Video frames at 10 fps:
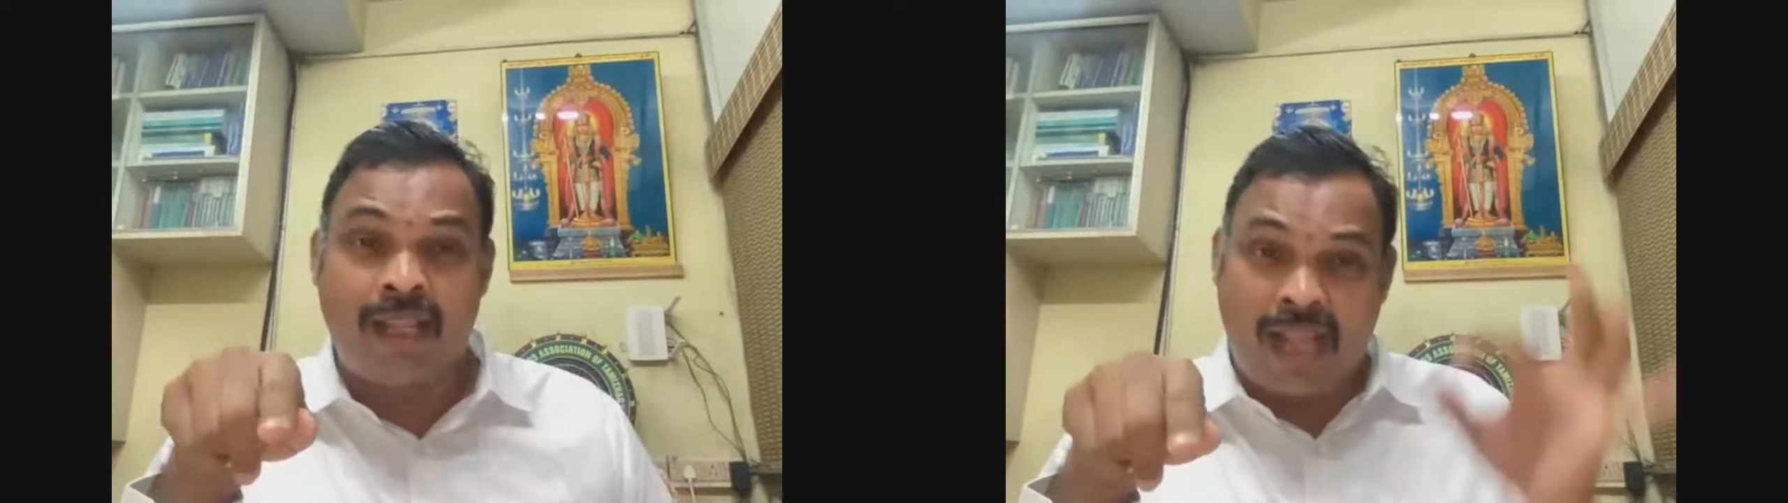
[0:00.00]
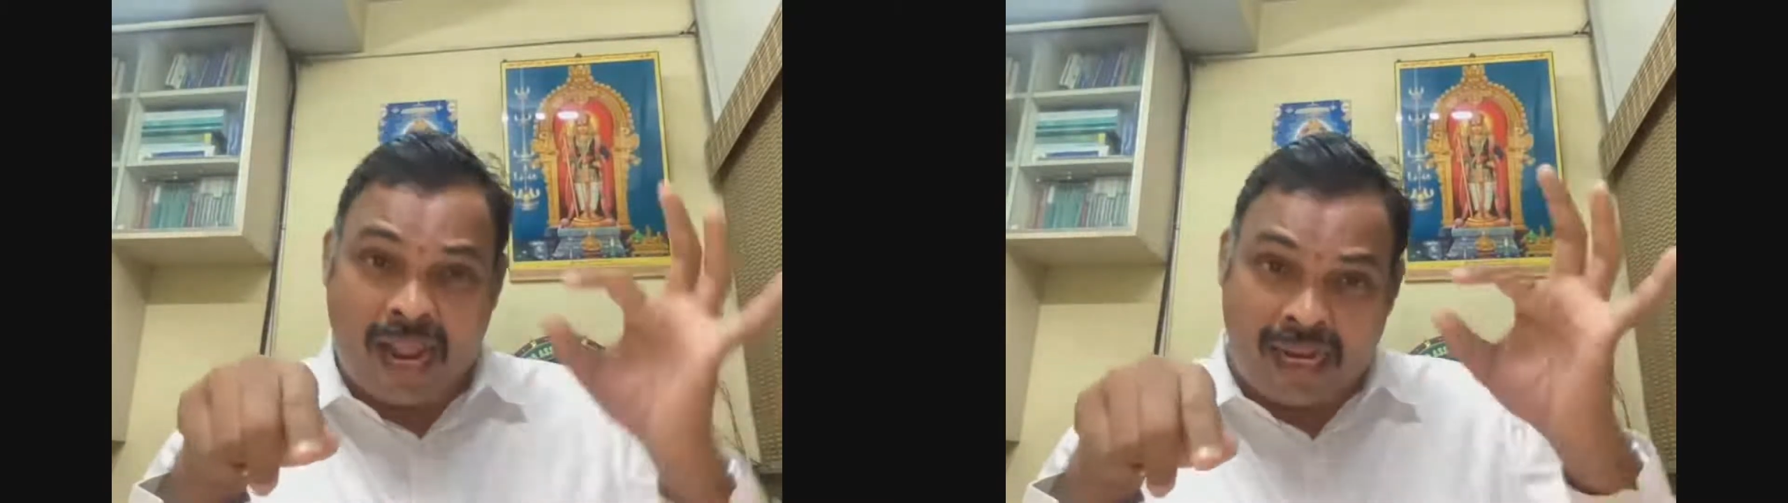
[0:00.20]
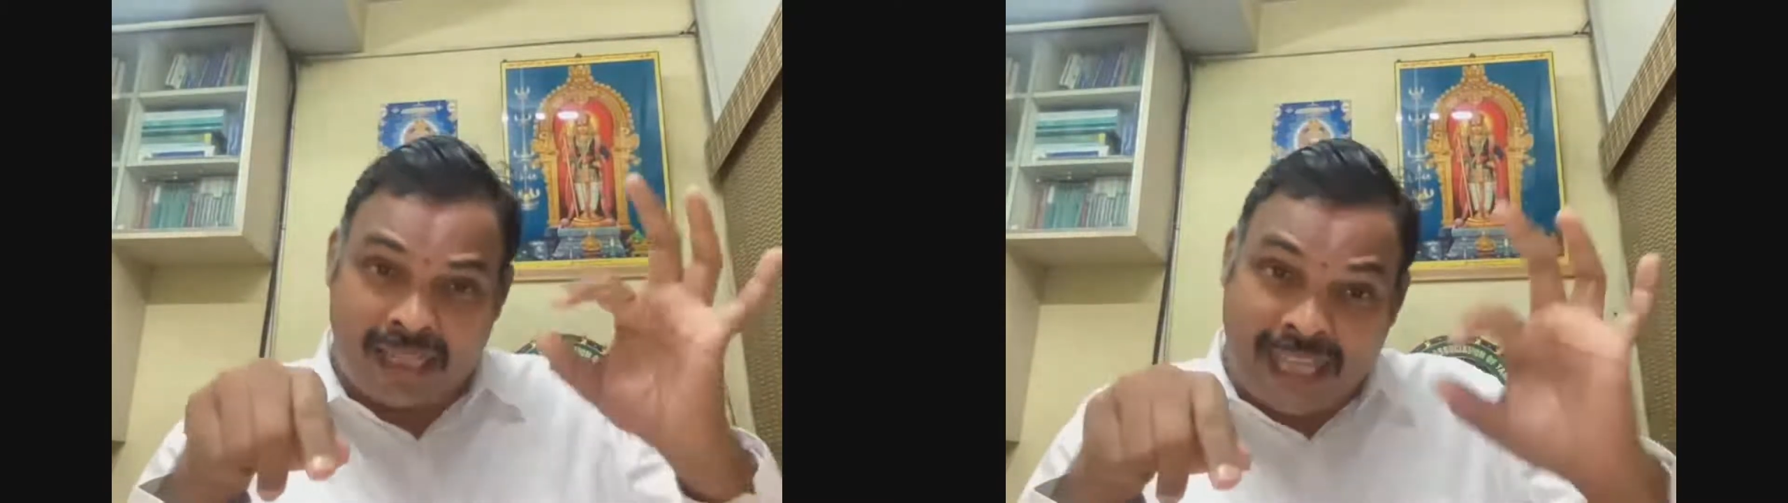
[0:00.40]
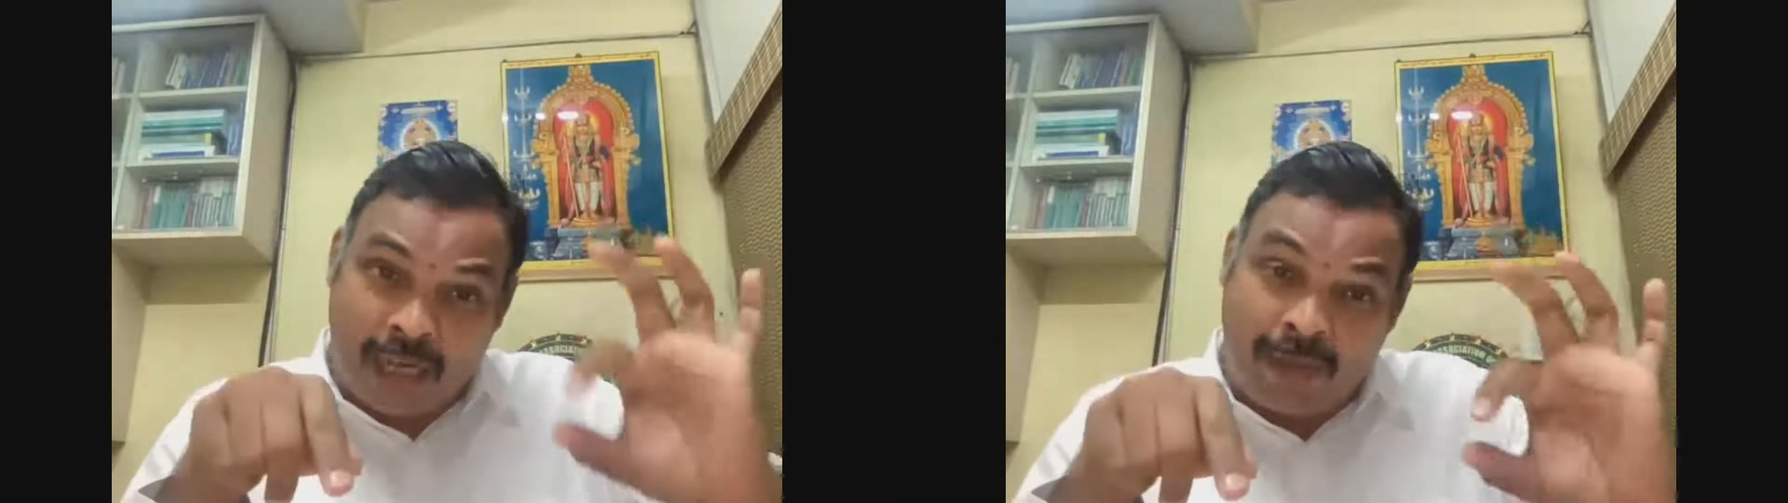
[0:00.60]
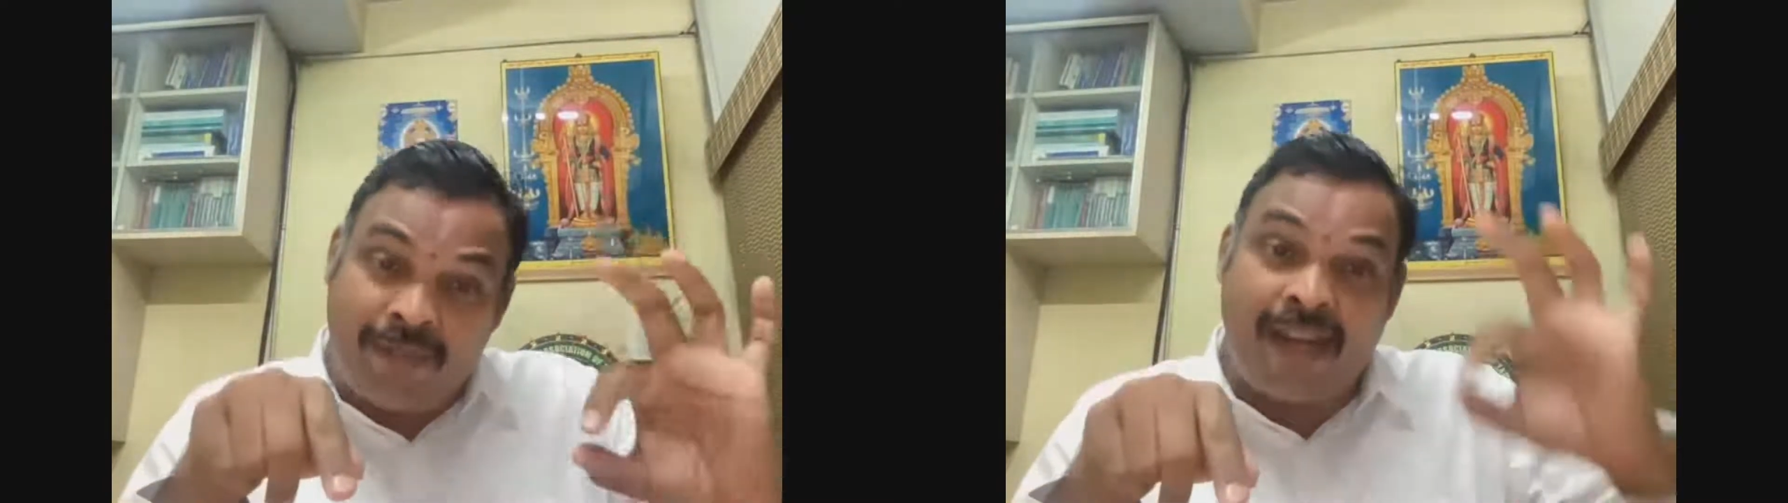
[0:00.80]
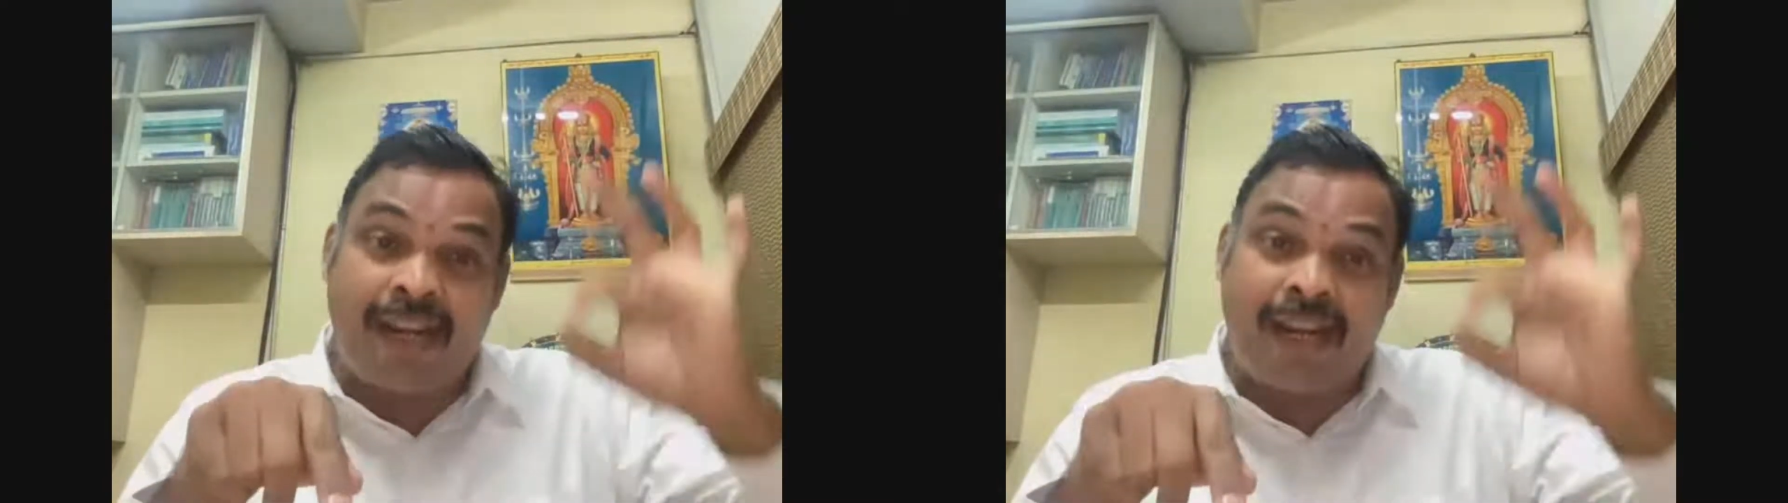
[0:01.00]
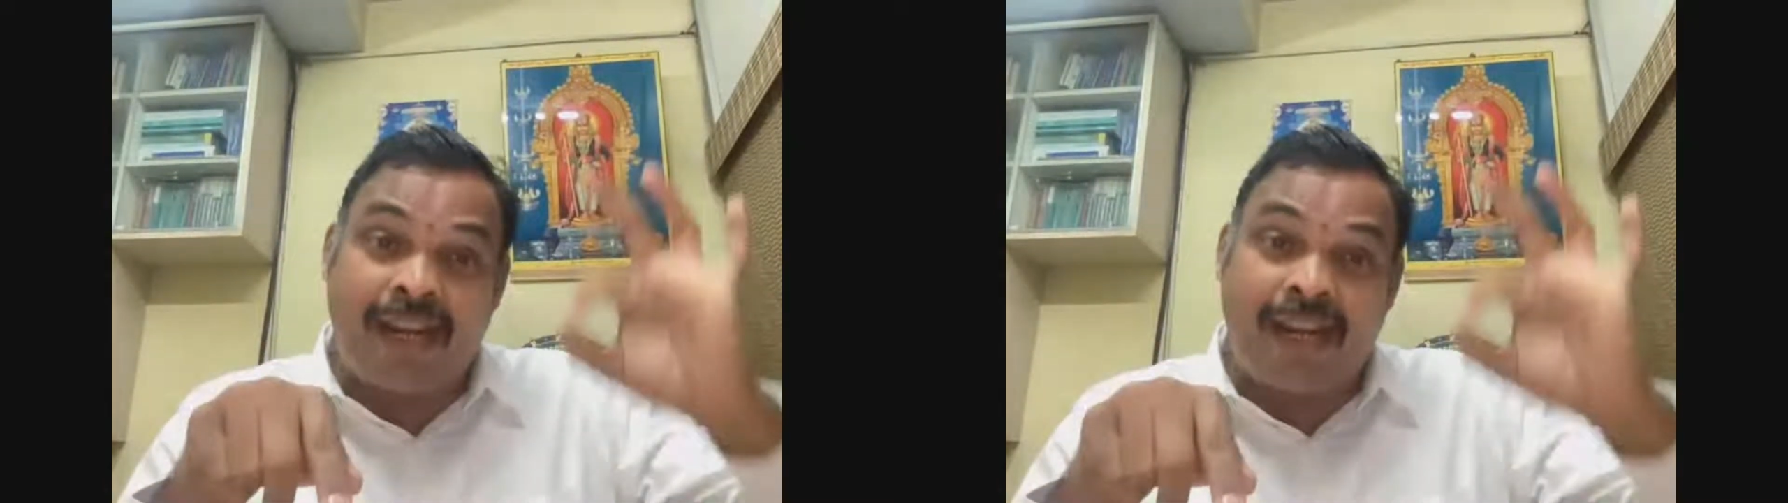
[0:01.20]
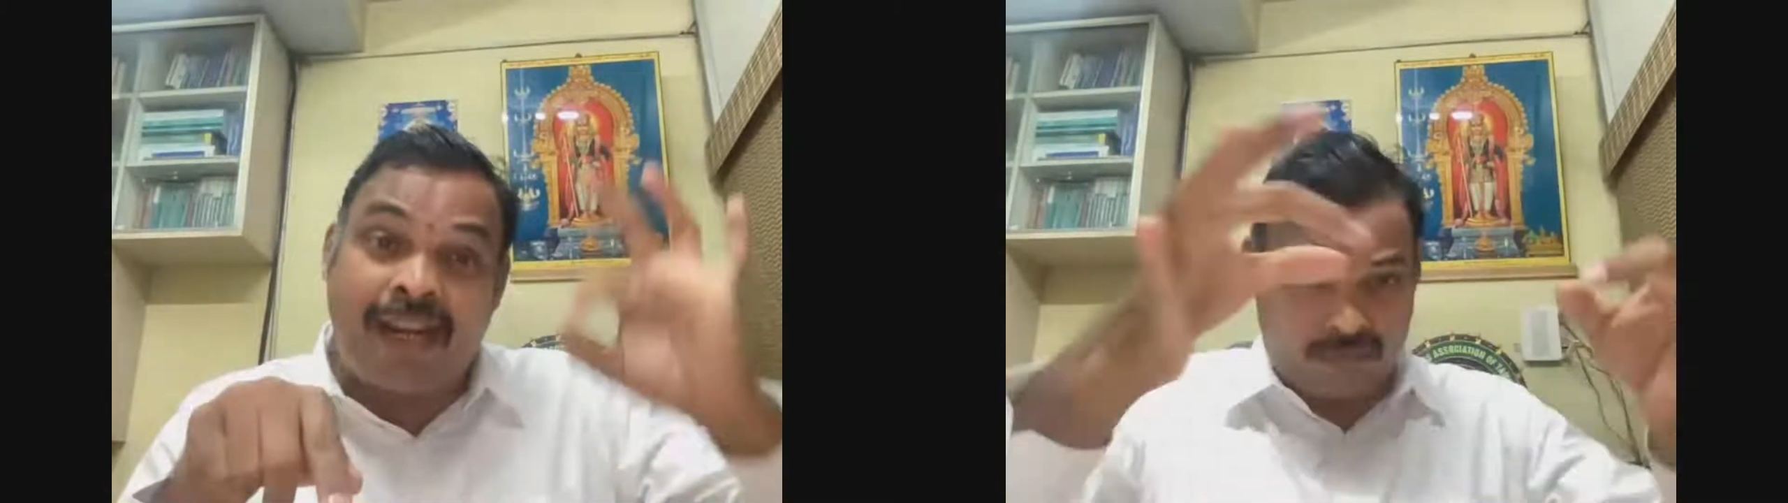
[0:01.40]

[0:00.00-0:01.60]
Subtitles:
and they'll be weeded out.